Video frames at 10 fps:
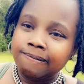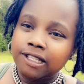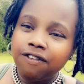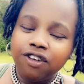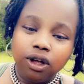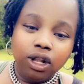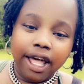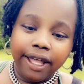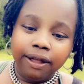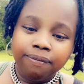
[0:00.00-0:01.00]
They felt
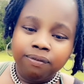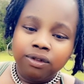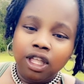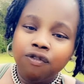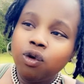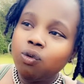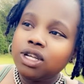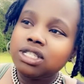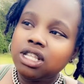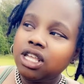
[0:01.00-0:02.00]
like if you
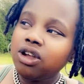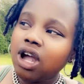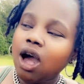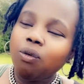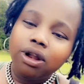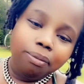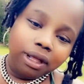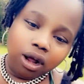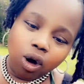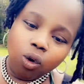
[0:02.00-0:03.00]
wasn't here, I would have
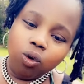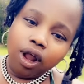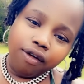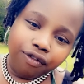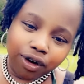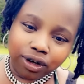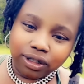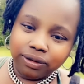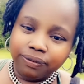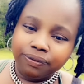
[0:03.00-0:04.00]
been a whole lot further.